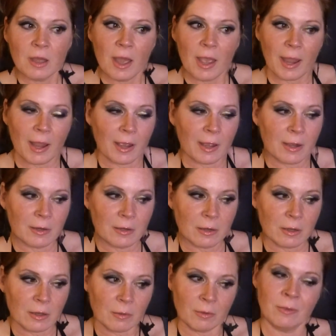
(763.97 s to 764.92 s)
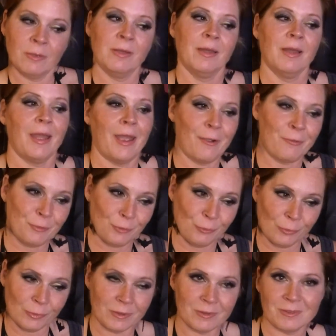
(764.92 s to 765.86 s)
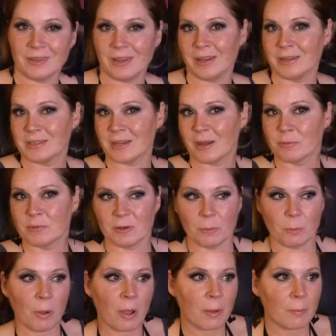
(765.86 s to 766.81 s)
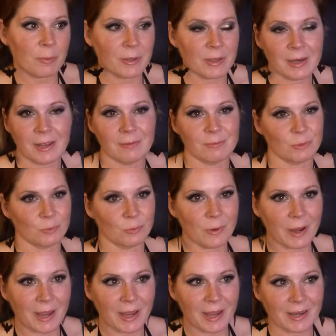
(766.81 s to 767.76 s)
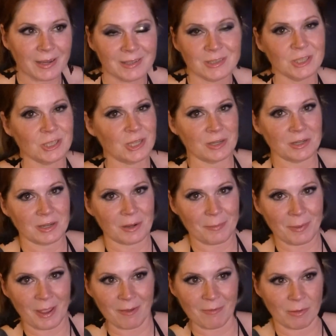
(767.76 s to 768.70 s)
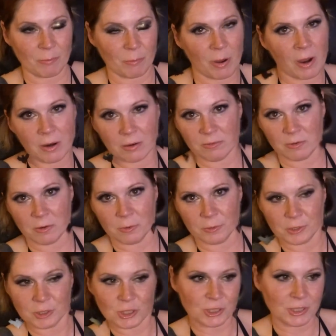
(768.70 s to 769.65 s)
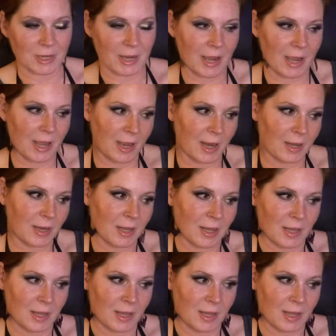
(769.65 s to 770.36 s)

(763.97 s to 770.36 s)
and afterwards I adopted a puppy named Rain, and she ended up having Parvo, and she died.